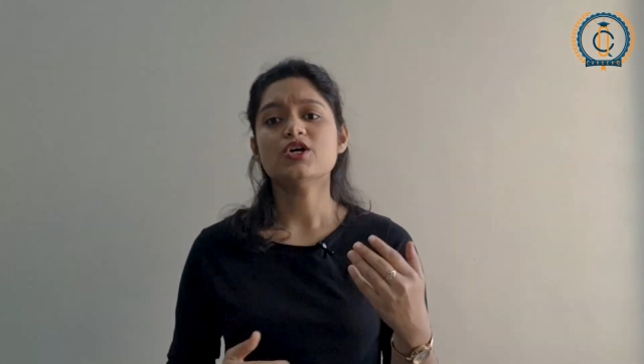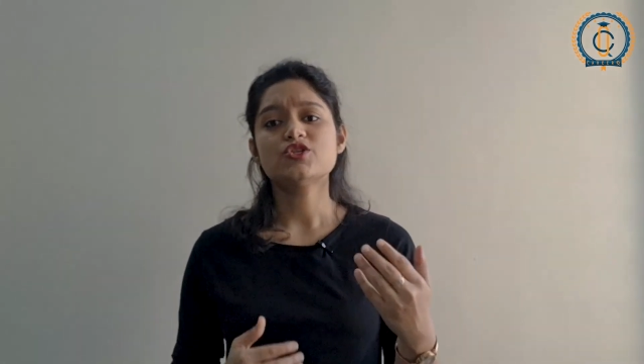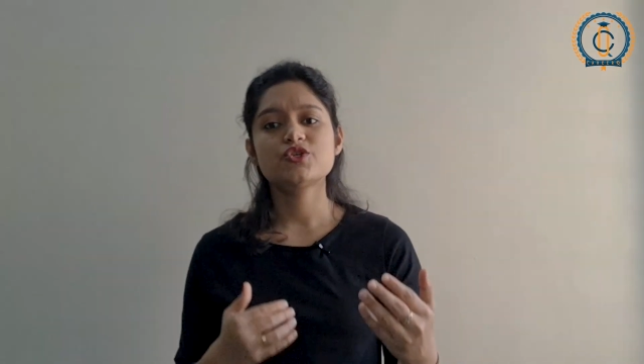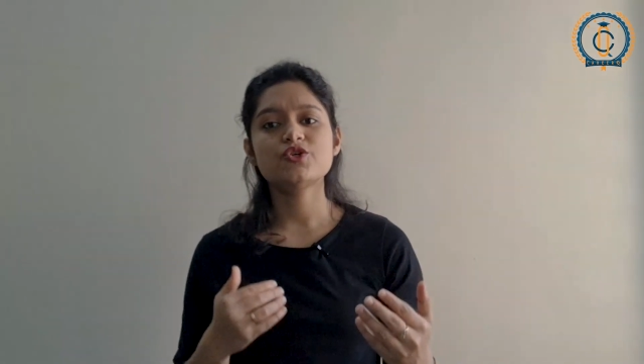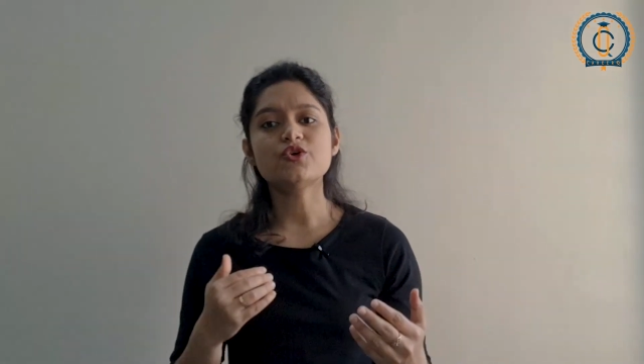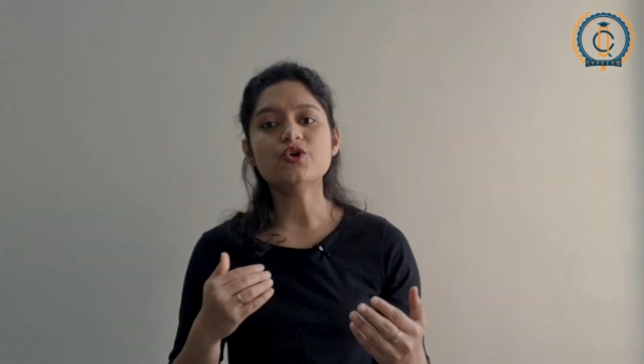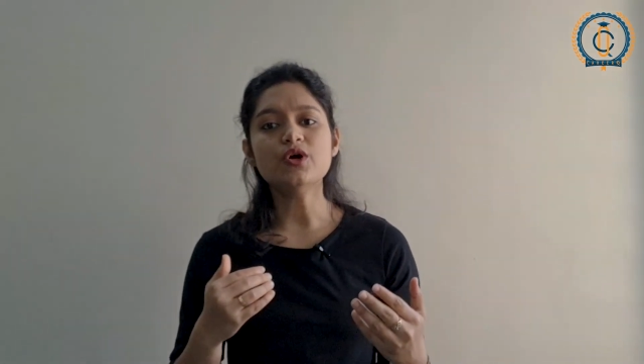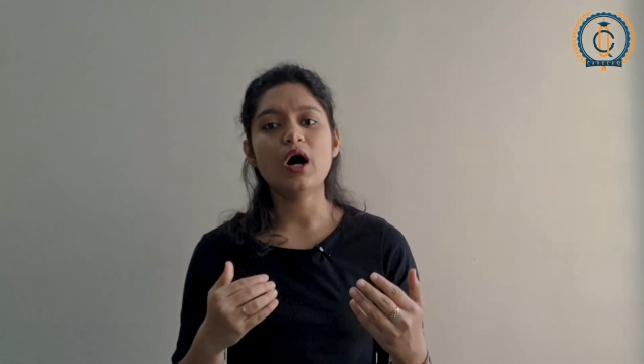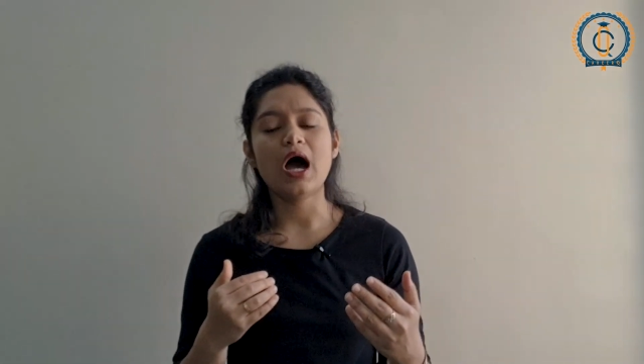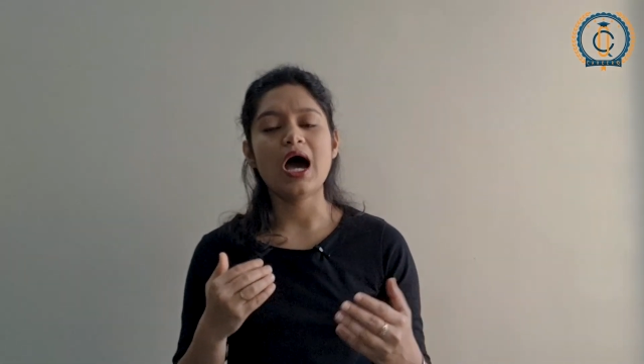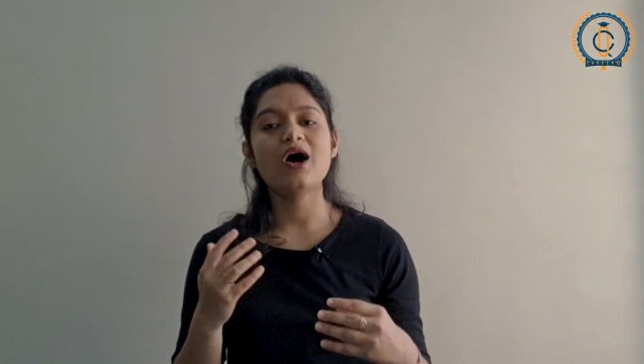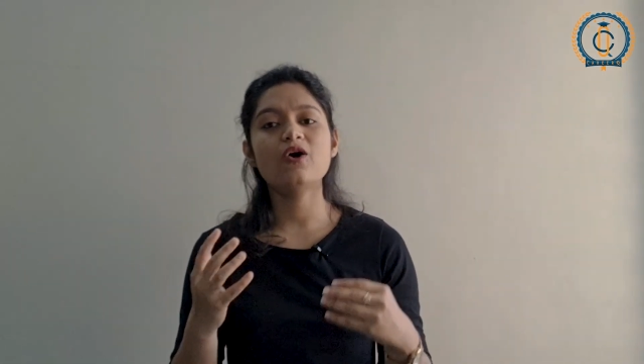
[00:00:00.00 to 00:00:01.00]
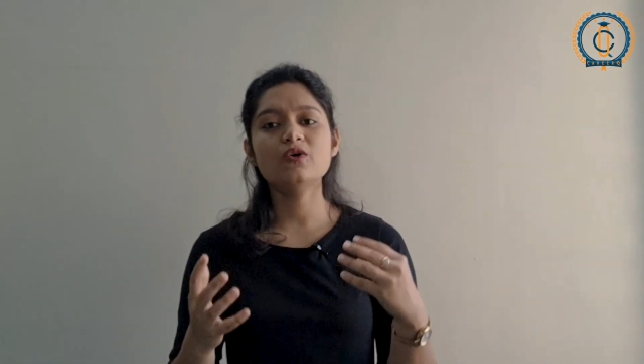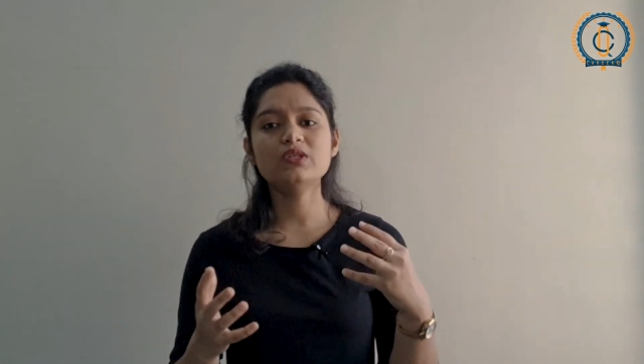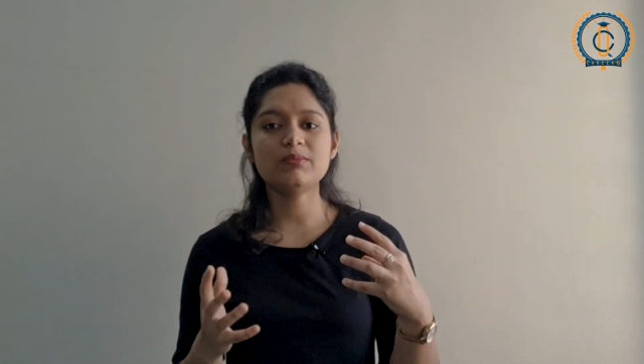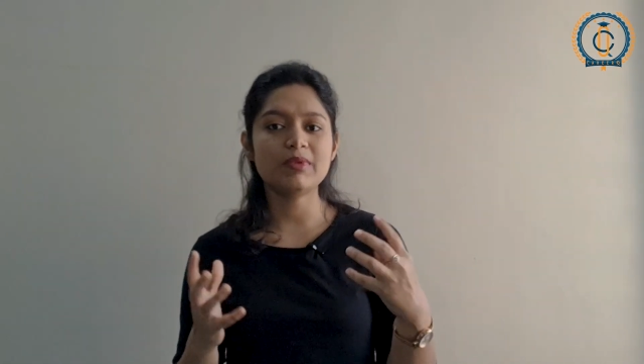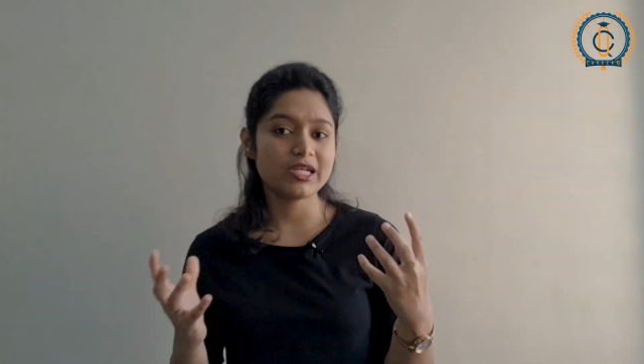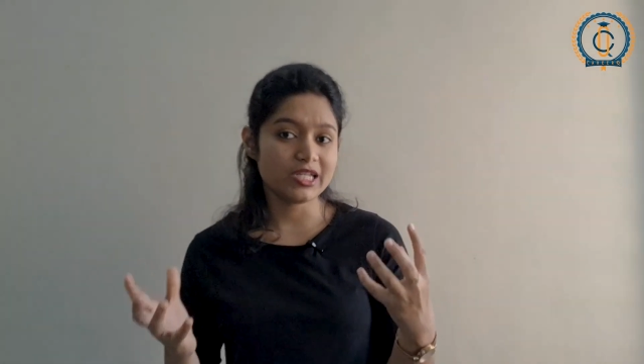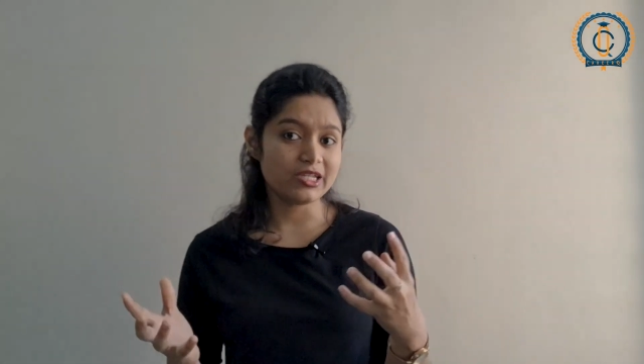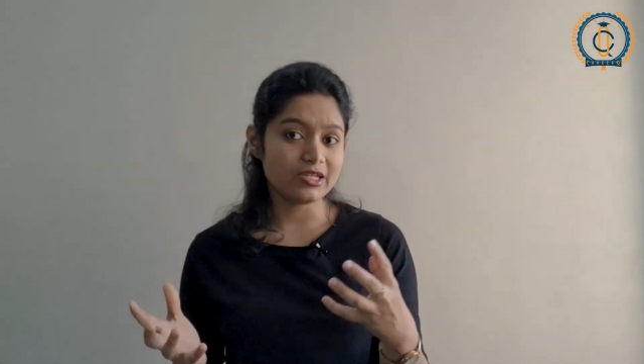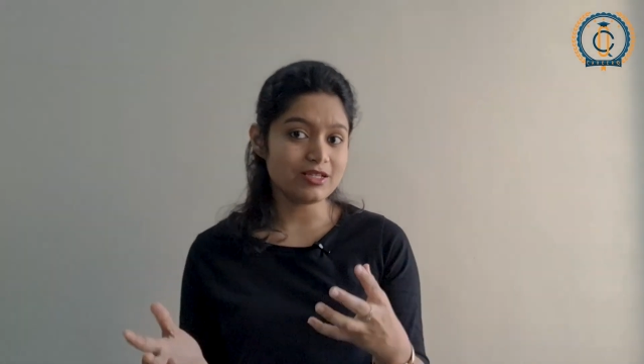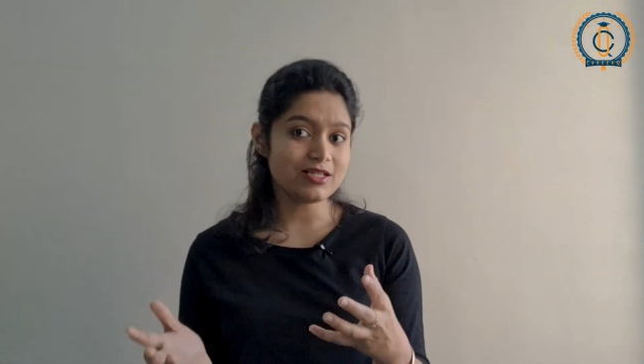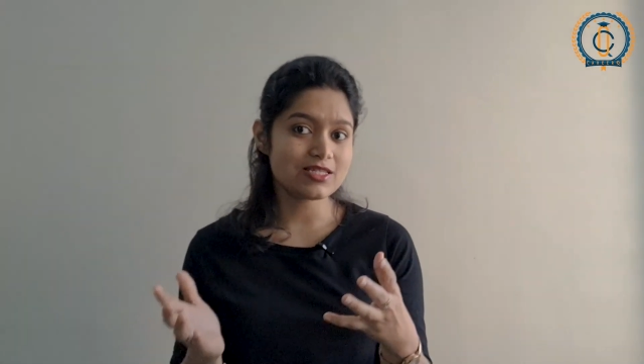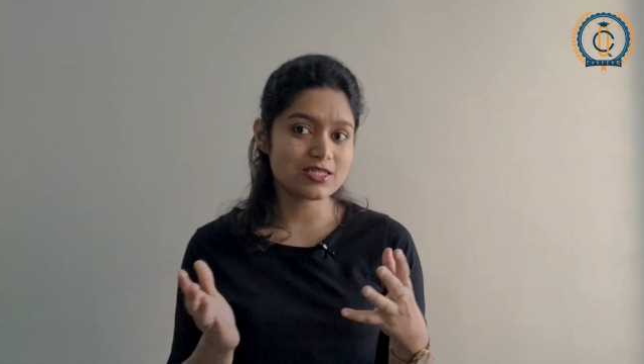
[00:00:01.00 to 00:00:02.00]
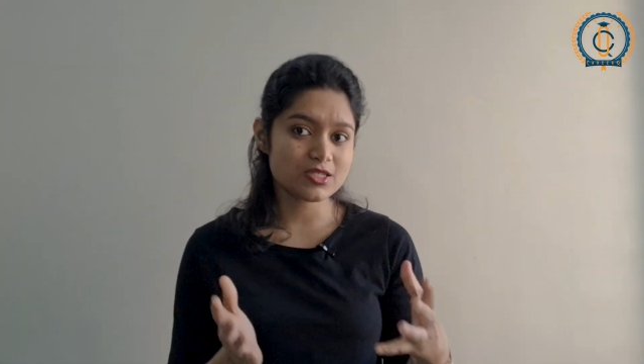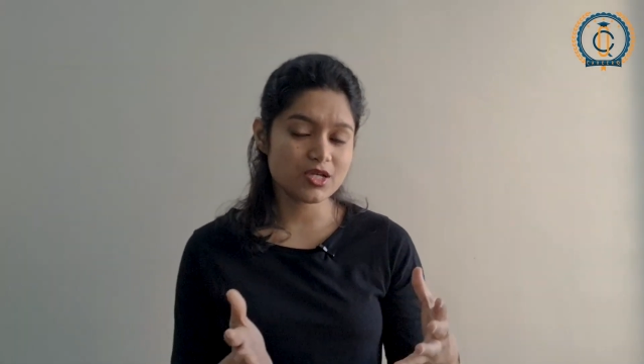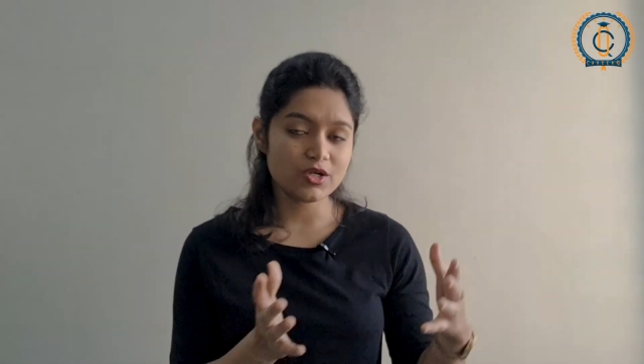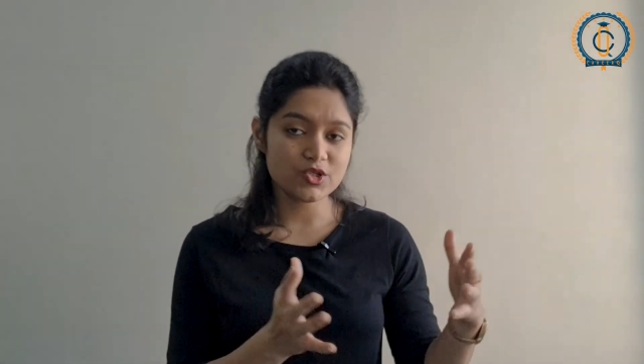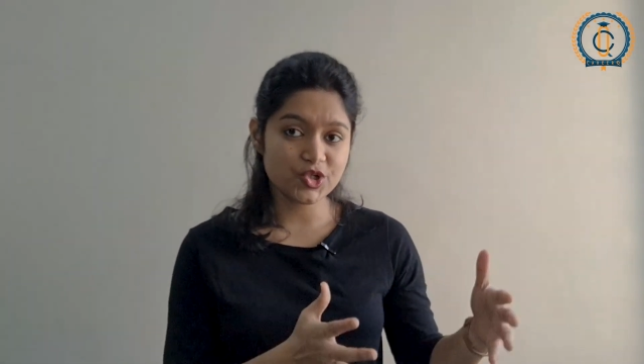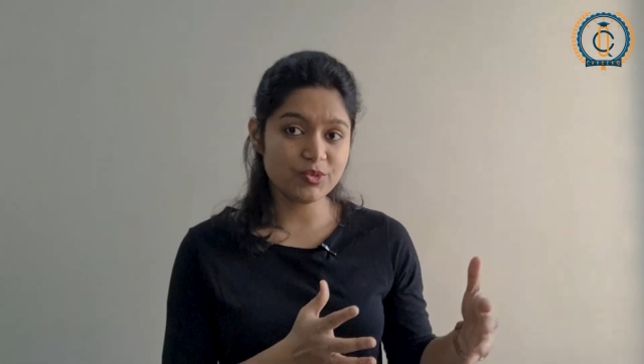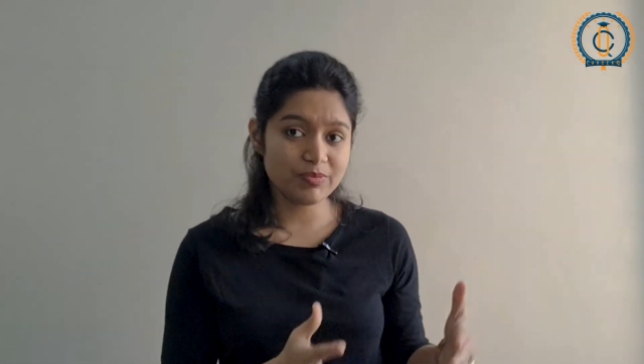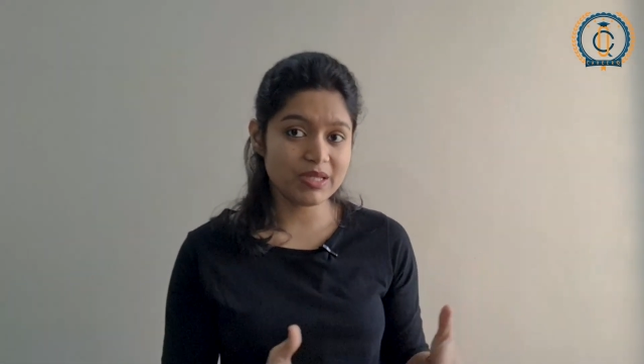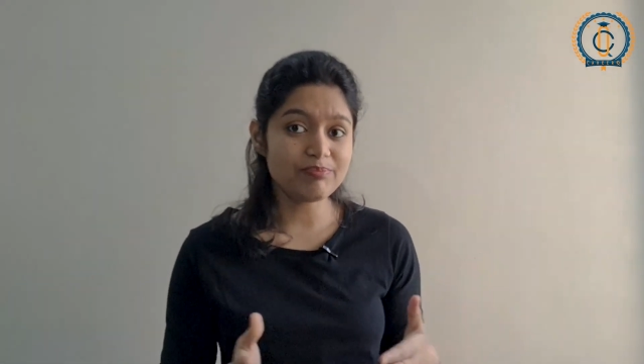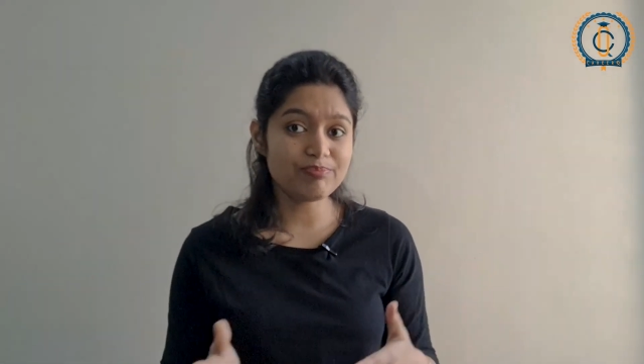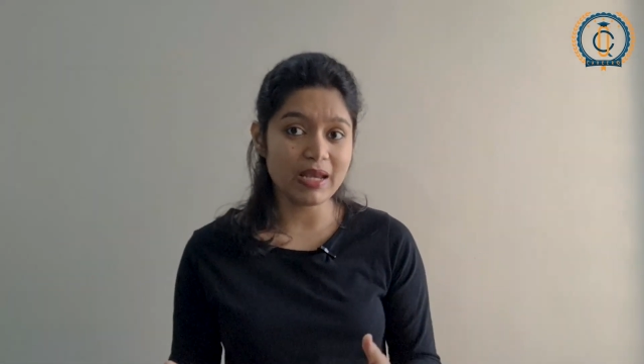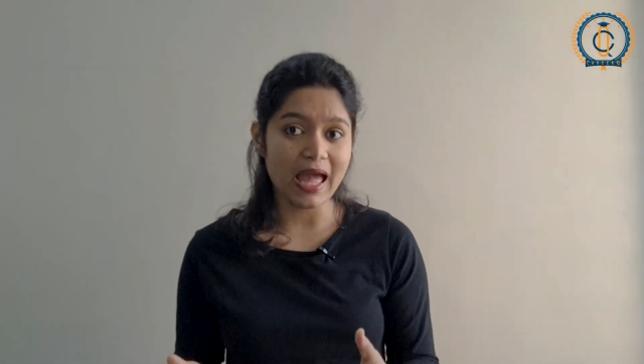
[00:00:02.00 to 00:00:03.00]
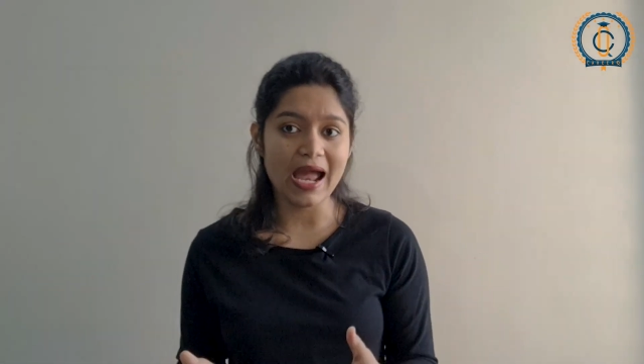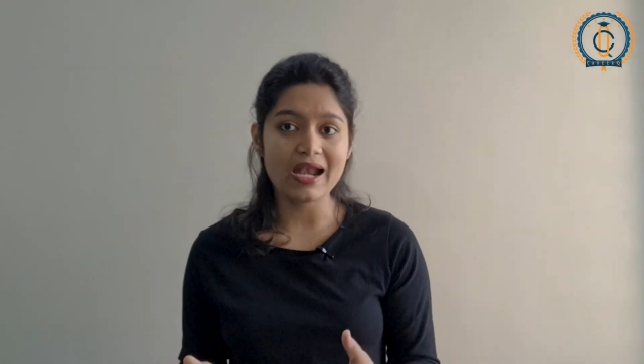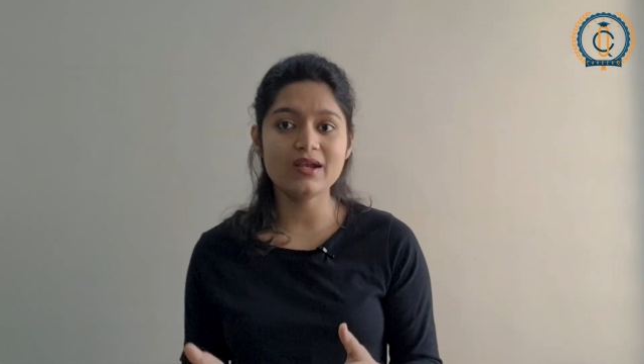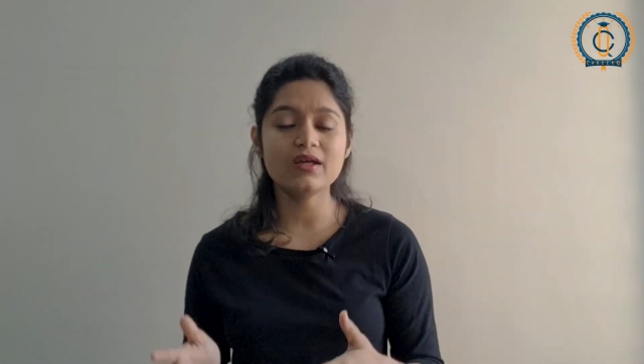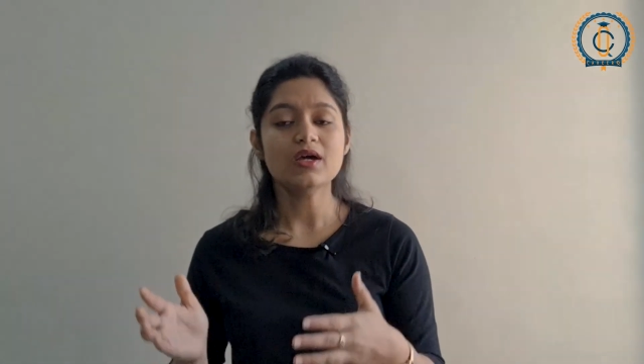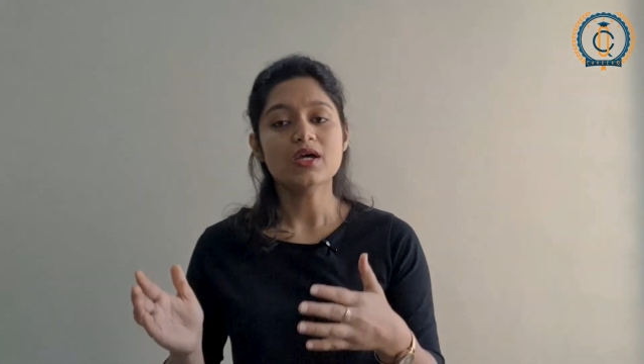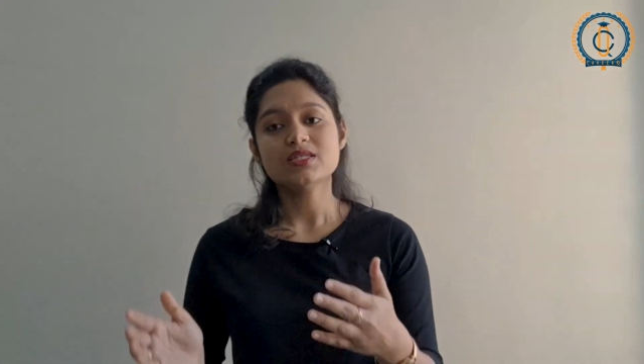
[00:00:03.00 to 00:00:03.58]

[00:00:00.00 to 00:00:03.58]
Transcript: so you know how the materials should be planned